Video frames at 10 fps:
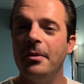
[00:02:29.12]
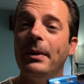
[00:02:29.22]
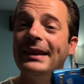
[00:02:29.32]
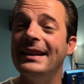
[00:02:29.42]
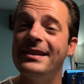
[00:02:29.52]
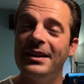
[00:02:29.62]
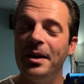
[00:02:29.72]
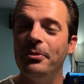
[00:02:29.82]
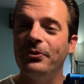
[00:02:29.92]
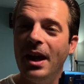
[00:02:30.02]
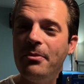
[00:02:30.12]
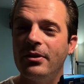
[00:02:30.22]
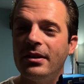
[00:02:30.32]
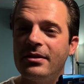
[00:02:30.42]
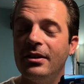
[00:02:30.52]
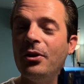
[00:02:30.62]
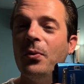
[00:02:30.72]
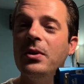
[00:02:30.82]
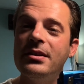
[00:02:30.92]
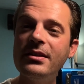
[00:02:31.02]
But this type of cameras
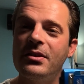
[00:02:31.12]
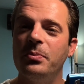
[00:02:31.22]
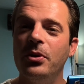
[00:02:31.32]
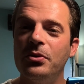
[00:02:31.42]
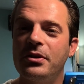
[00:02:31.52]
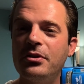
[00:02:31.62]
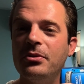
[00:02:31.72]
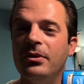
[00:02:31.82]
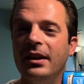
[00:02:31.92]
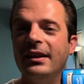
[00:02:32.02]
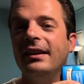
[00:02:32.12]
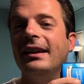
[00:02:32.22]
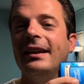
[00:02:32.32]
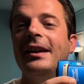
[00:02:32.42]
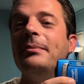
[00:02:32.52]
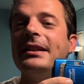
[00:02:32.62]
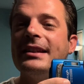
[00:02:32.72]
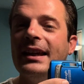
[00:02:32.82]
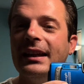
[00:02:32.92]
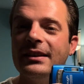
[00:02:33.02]
wasn't supposed to
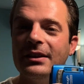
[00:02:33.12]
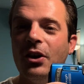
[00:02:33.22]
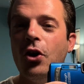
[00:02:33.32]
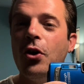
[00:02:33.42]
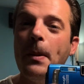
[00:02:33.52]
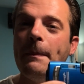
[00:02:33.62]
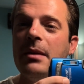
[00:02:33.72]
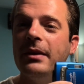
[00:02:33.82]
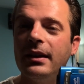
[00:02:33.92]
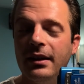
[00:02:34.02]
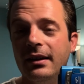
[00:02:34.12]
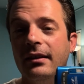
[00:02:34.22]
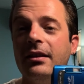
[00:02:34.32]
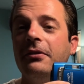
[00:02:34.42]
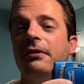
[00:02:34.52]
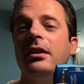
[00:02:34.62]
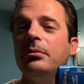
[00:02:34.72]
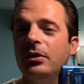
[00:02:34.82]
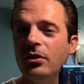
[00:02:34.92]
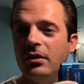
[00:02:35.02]
imitate or mimic the
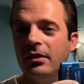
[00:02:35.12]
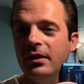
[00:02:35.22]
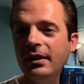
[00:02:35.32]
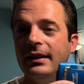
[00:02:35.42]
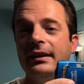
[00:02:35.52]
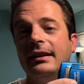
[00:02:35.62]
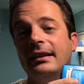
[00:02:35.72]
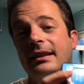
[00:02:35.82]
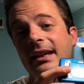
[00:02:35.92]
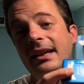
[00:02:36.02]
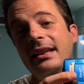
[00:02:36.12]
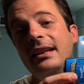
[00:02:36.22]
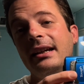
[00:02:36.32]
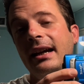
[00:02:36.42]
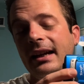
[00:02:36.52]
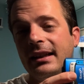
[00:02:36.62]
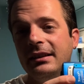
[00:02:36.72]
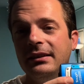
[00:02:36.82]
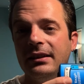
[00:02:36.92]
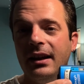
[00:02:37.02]
film look. They had
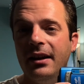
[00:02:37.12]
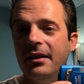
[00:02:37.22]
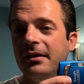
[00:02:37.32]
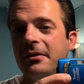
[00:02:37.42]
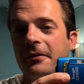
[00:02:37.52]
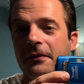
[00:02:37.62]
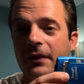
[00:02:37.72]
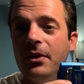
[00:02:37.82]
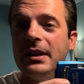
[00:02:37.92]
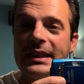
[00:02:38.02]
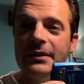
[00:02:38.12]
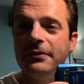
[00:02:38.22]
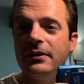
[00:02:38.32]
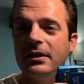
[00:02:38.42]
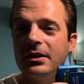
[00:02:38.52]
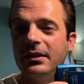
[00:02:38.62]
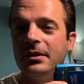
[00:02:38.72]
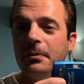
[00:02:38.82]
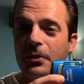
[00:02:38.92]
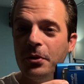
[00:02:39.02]
a very different
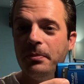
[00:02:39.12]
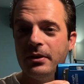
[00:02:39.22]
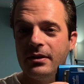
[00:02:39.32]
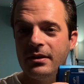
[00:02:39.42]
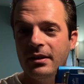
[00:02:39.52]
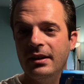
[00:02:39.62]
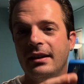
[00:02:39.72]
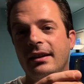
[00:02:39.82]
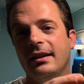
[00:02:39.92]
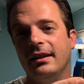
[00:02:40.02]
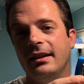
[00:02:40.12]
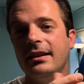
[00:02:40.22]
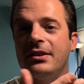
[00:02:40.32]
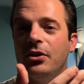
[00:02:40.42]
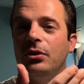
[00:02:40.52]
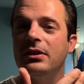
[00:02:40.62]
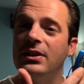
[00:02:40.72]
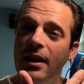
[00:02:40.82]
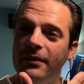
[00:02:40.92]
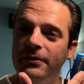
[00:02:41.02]
purpose. It's called
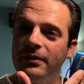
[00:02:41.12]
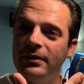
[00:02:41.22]
tough